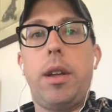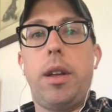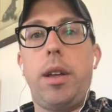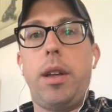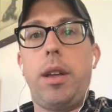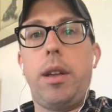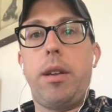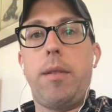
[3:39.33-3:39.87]

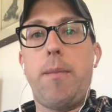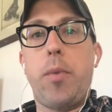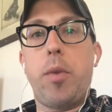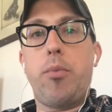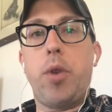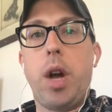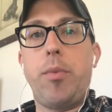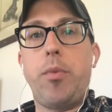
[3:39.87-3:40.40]
And the
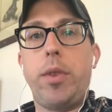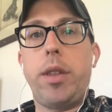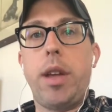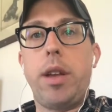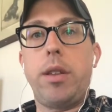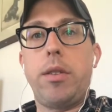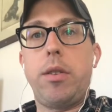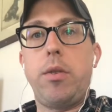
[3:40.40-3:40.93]
problem with
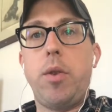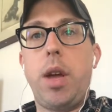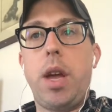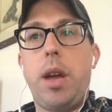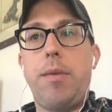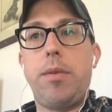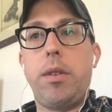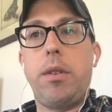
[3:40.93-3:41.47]
that is you
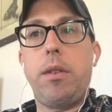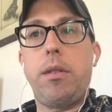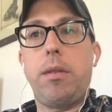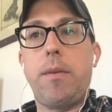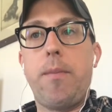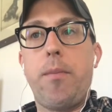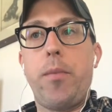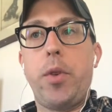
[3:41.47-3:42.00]

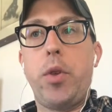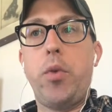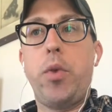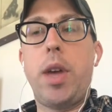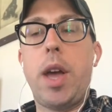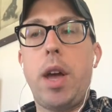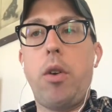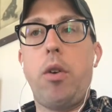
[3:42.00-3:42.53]

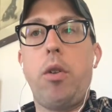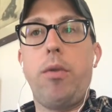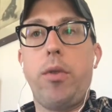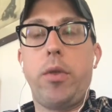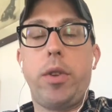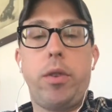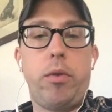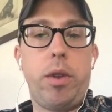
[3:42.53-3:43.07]
get all of
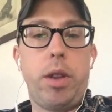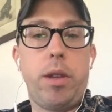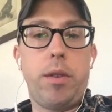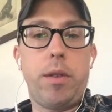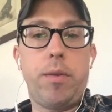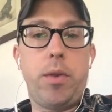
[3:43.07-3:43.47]
those ingredients.